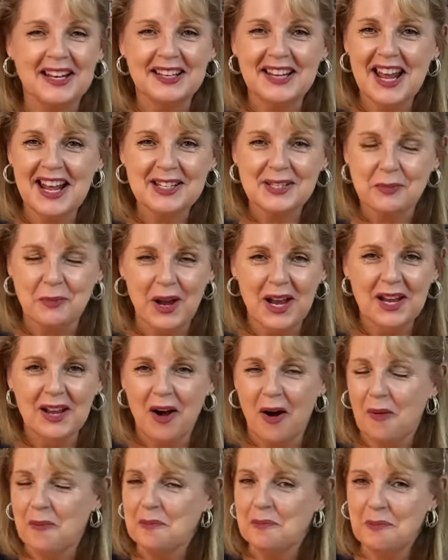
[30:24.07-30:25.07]
next week.
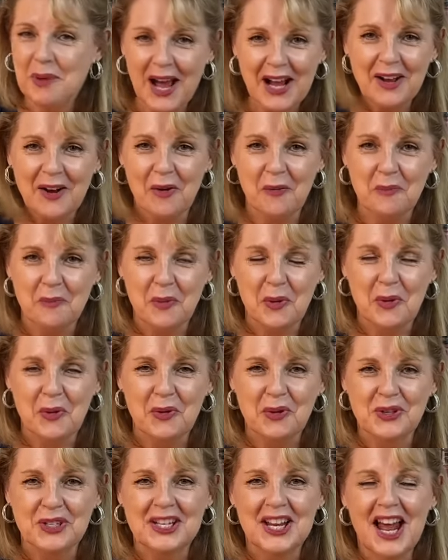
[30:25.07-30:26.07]
I'm back on
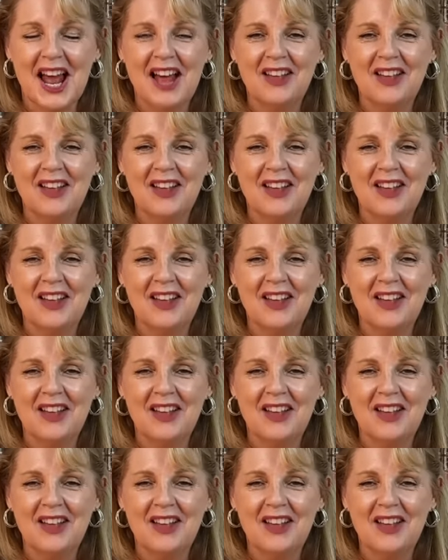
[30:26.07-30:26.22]
board.